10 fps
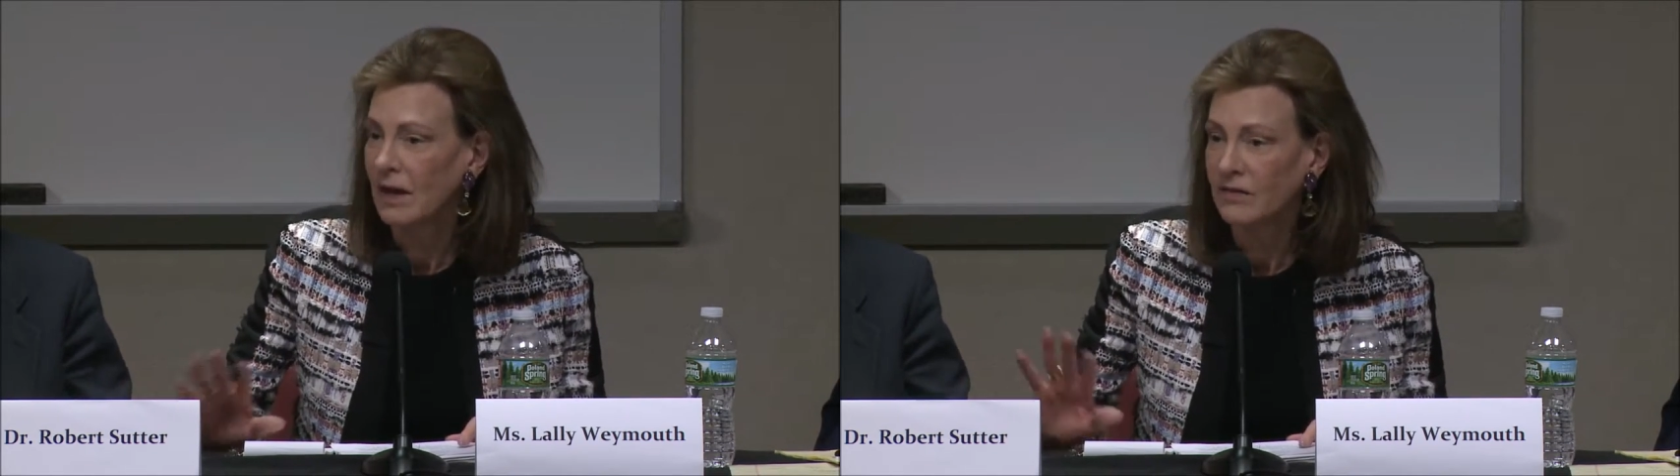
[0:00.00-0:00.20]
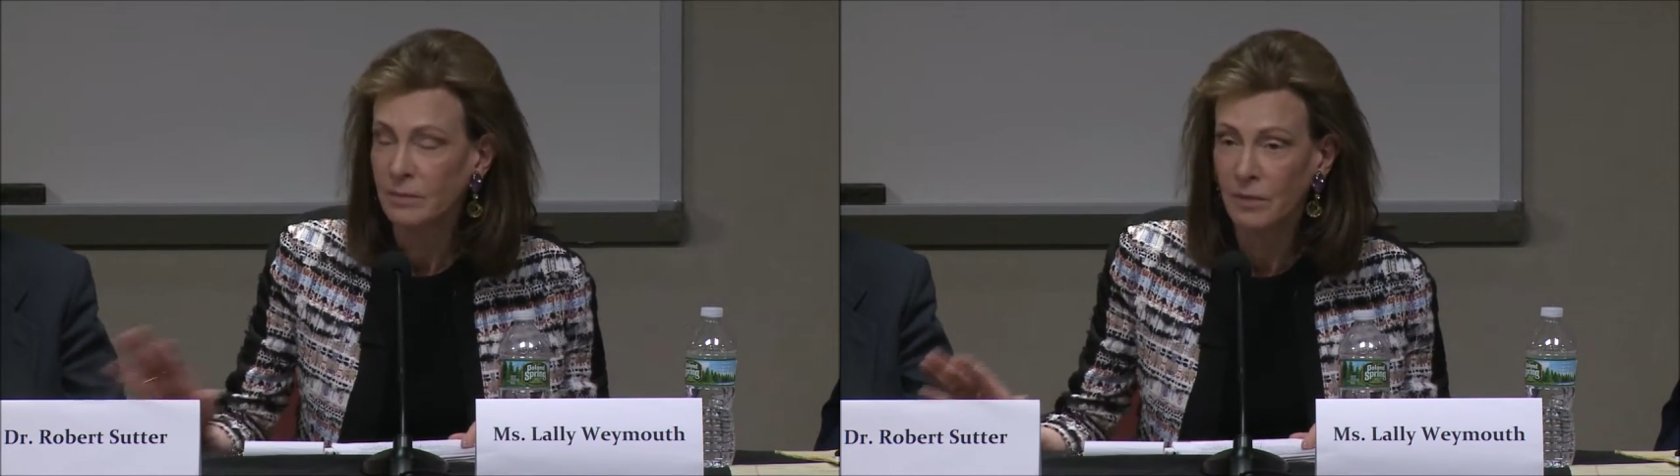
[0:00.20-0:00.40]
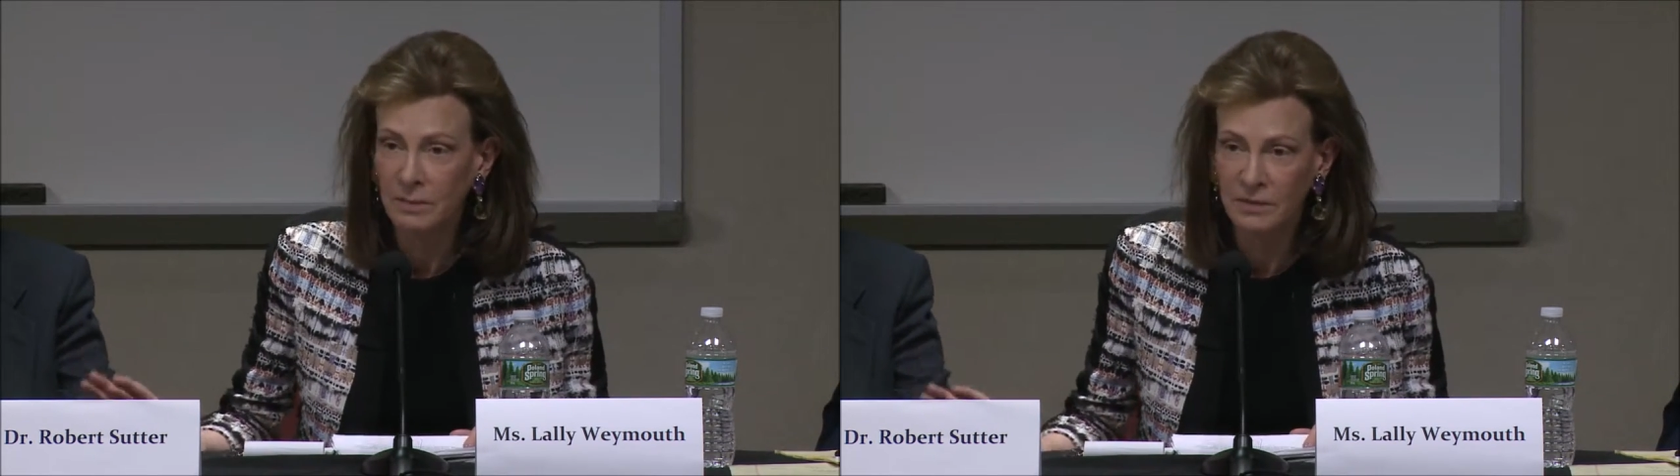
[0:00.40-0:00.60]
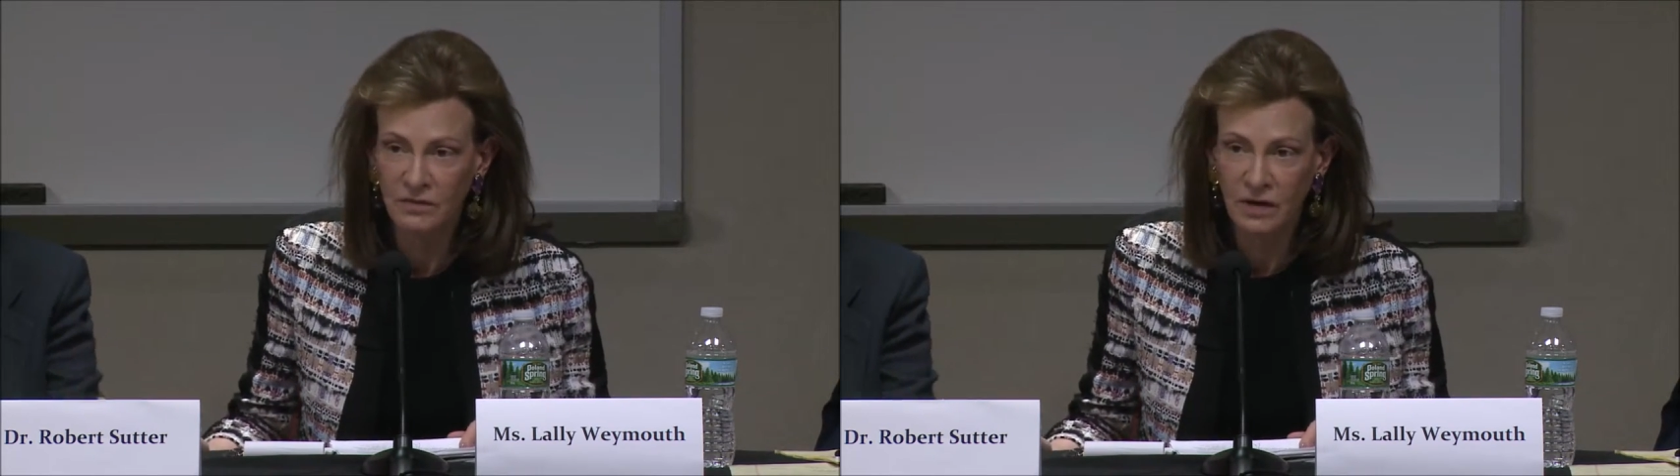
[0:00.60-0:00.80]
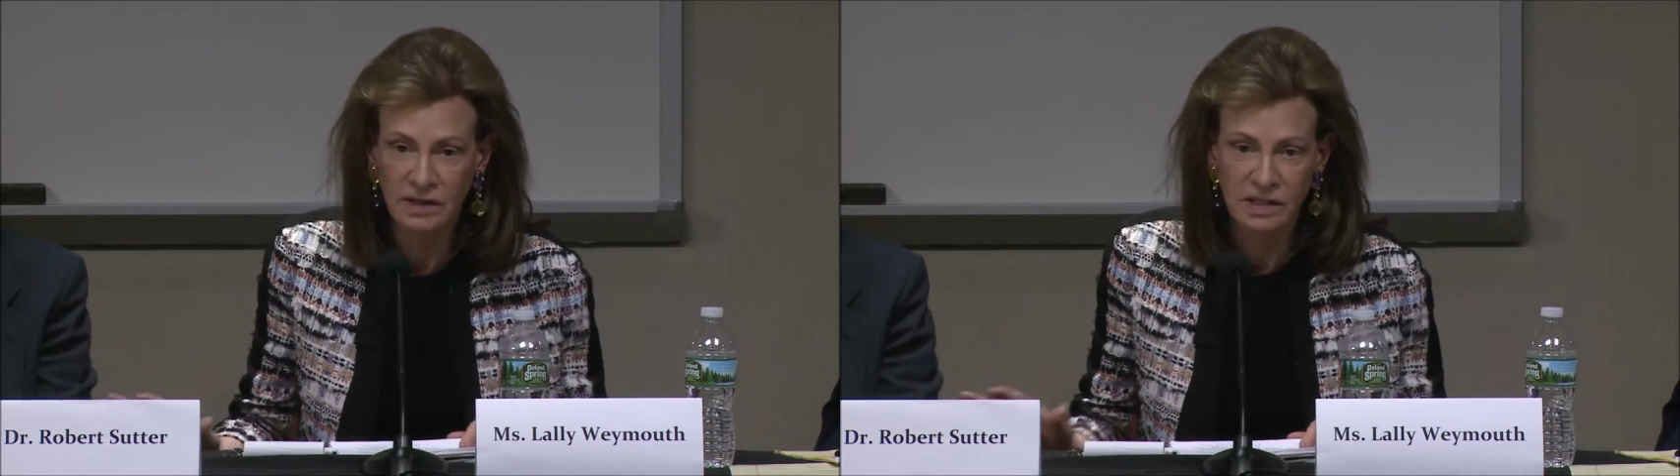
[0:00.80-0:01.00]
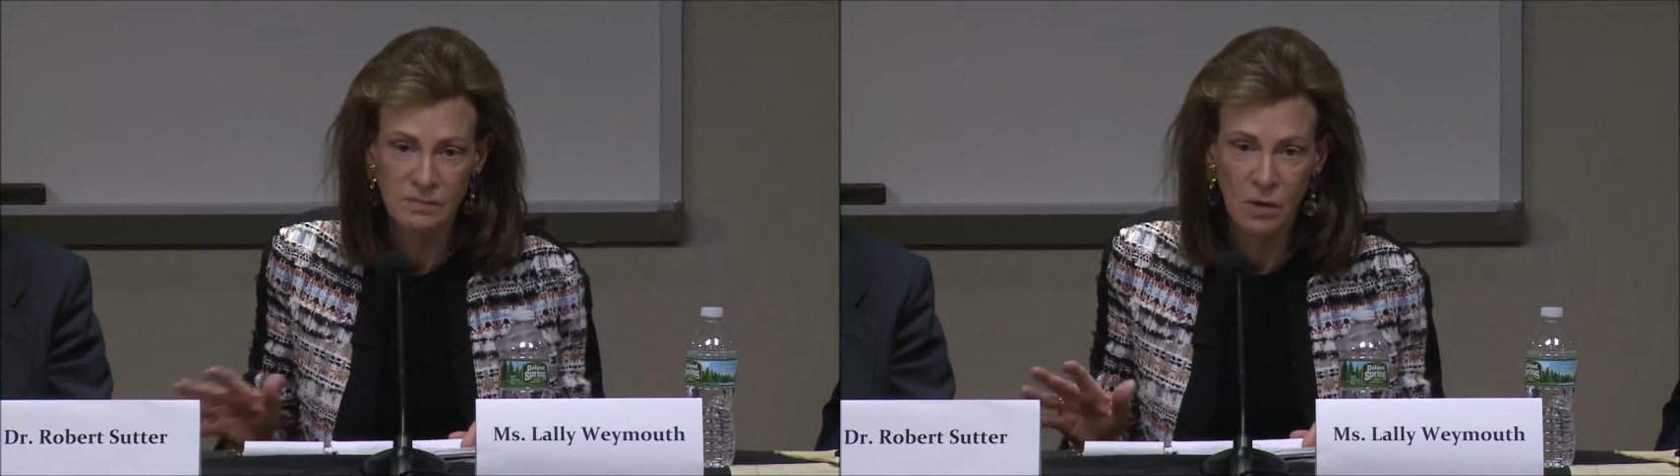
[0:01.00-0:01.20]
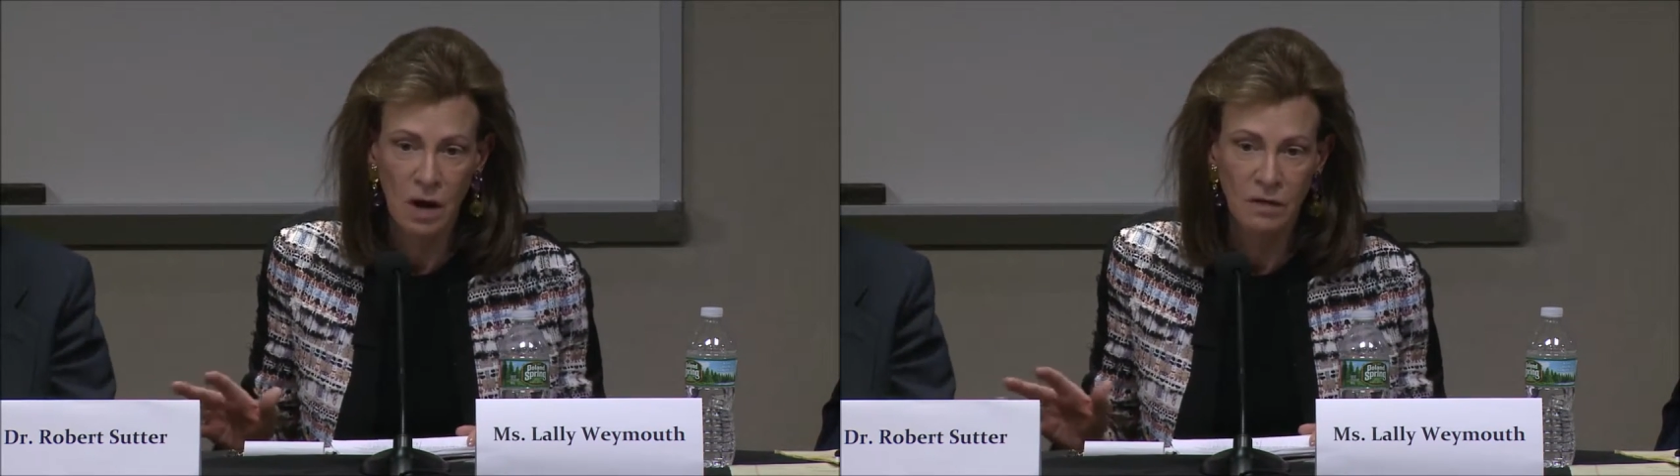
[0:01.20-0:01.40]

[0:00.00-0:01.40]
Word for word: The apartment was very small,